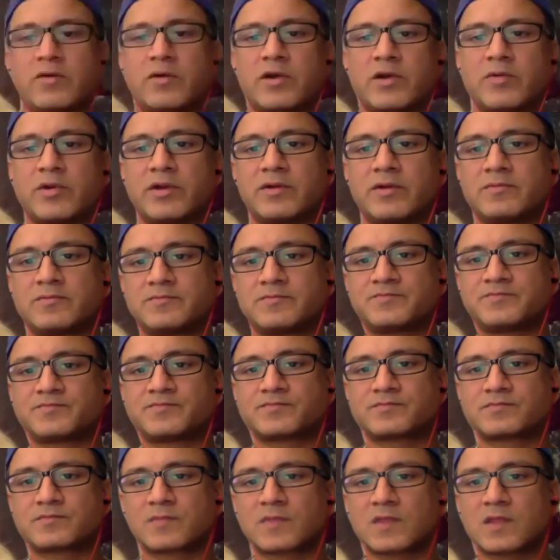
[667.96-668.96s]
all that
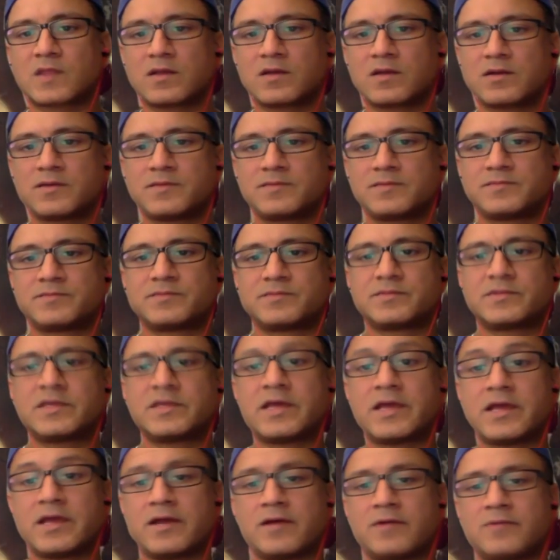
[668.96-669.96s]
stuff already for me
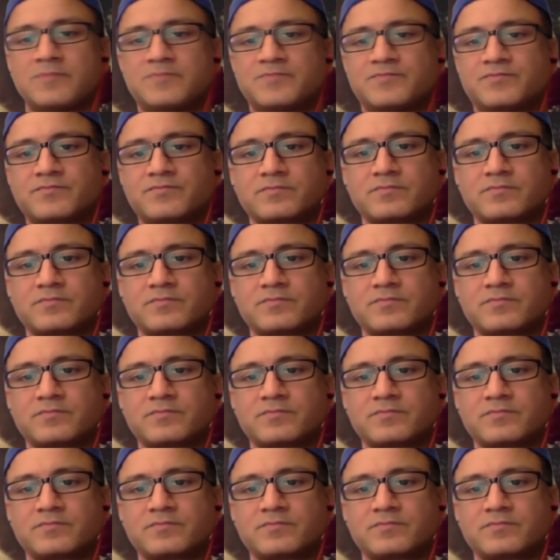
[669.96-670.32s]
personally.